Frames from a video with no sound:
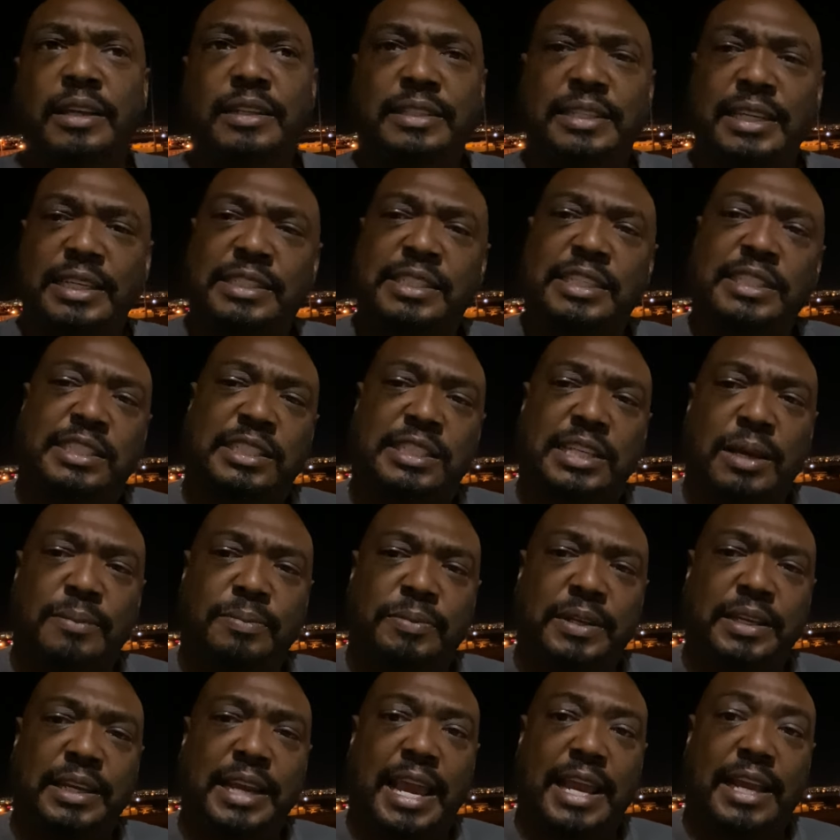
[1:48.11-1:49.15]
This is
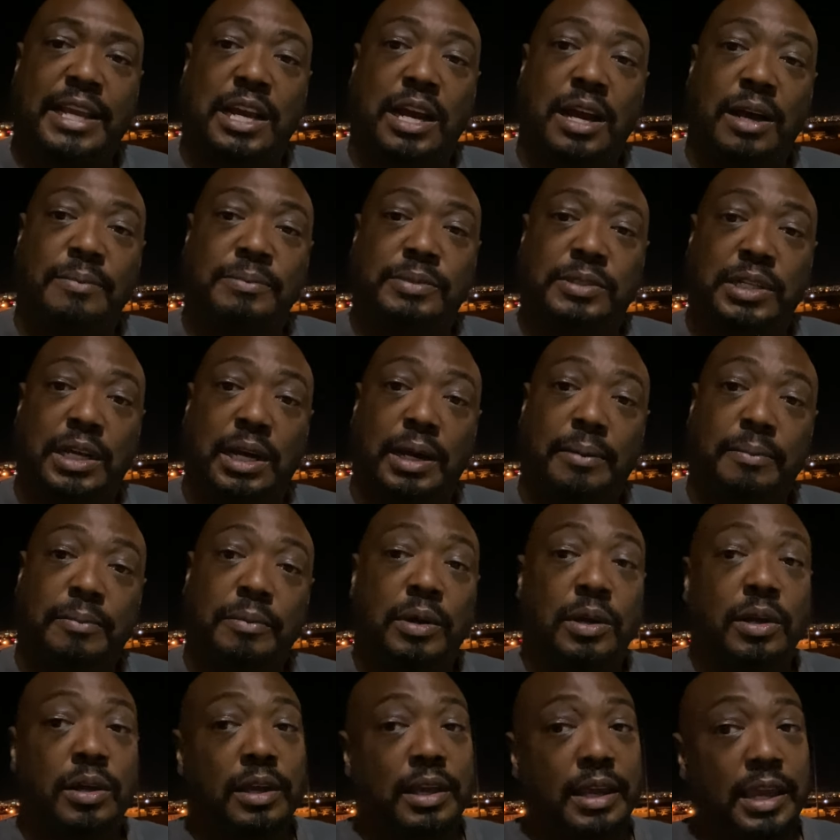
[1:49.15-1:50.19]
something that comes up
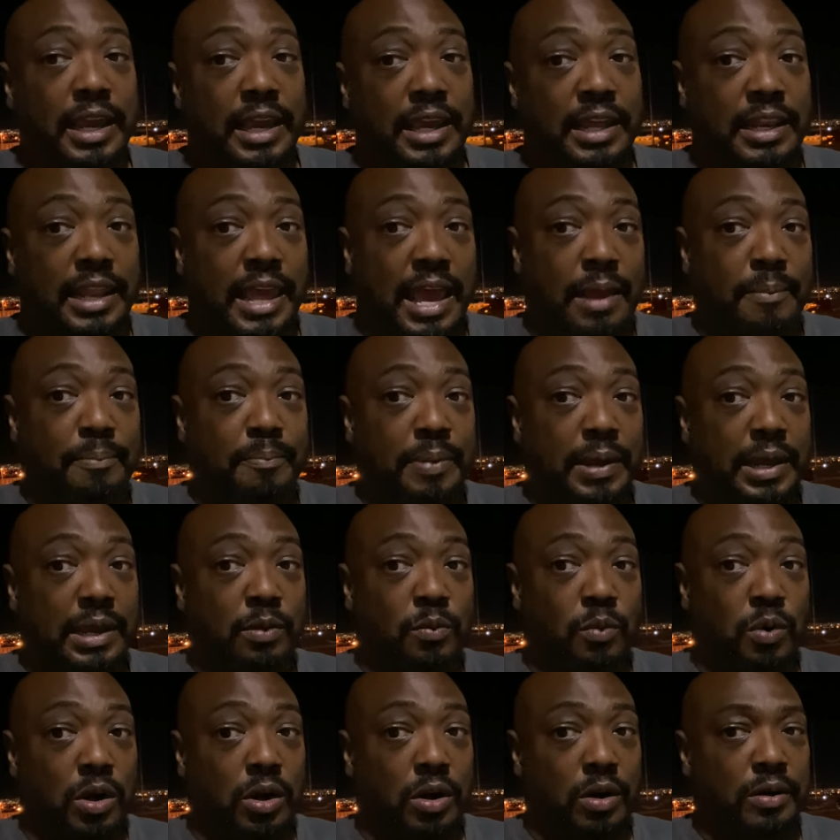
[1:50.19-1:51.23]
in that big
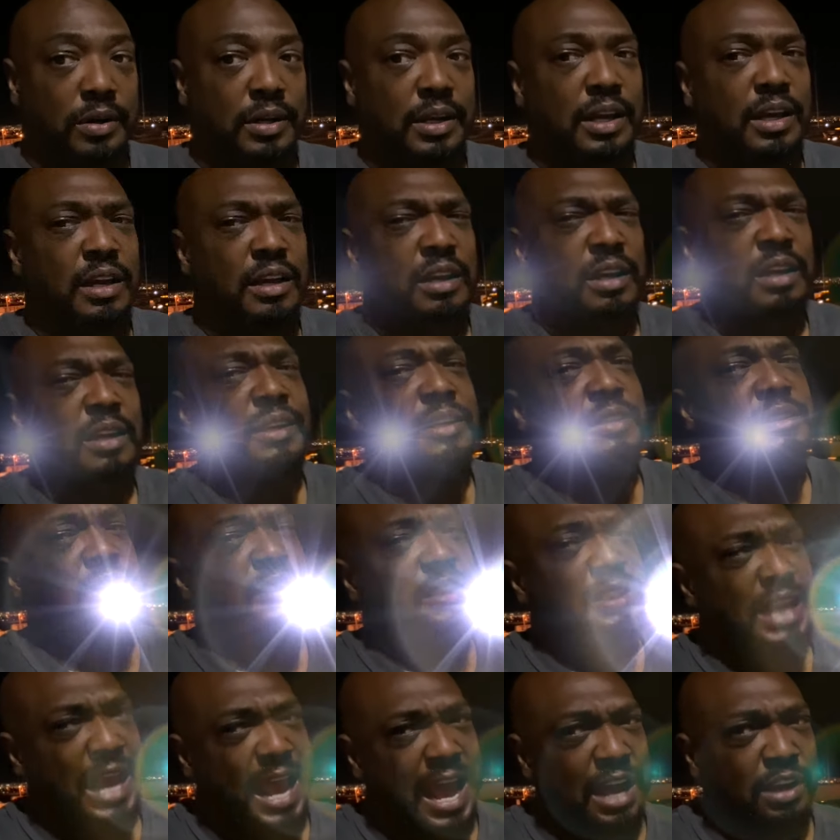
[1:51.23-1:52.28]
word,
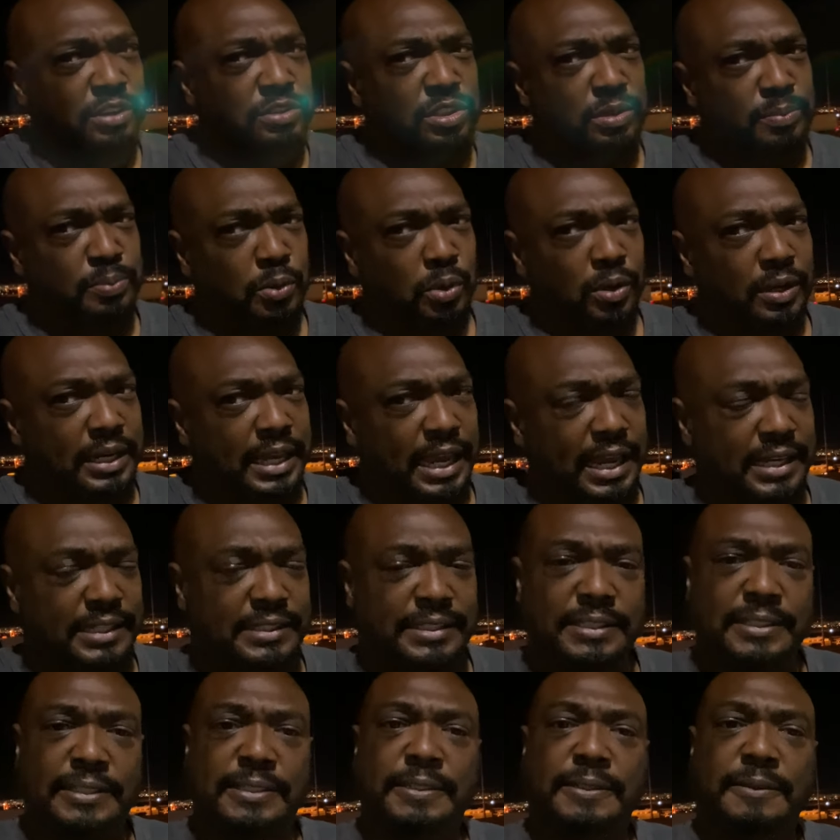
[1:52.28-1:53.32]
child support
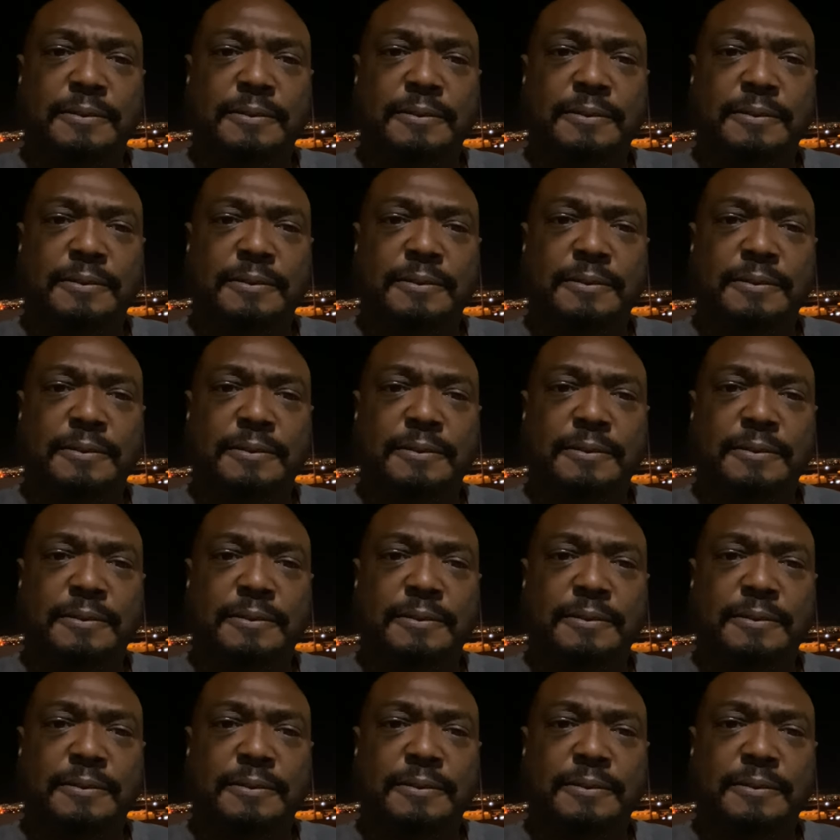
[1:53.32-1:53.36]
cases,